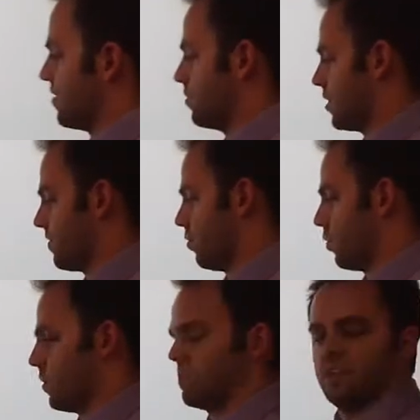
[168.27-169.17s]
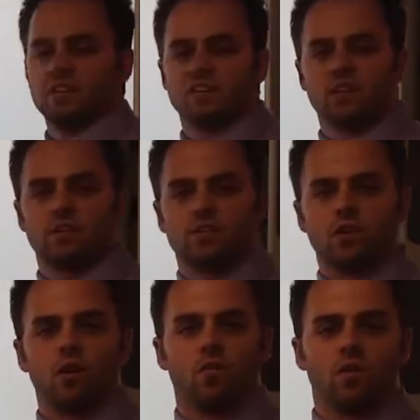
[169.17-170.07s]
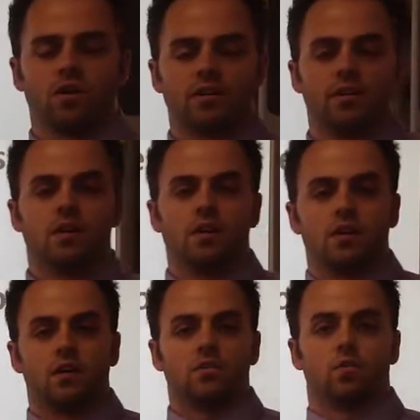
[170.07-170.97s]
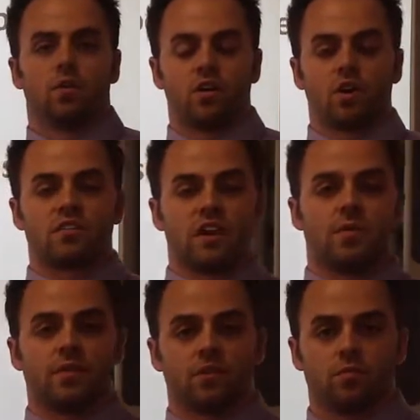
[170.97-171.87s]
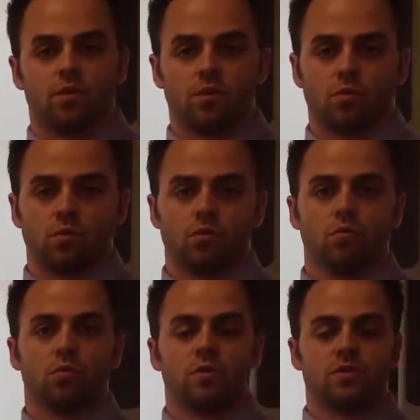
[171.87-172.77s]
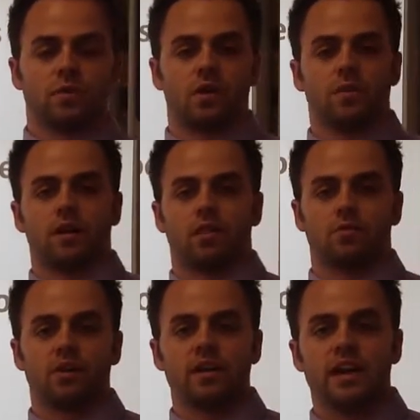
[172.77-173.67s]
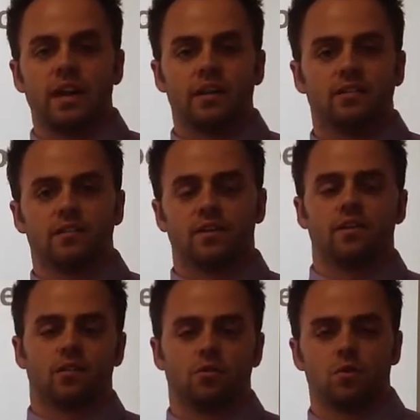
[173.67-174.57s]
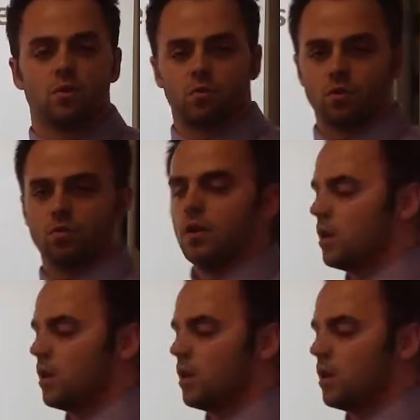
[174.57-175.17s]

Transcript: them different websites they could go on. During our time in the computer room, we spent about 3 days in the computer room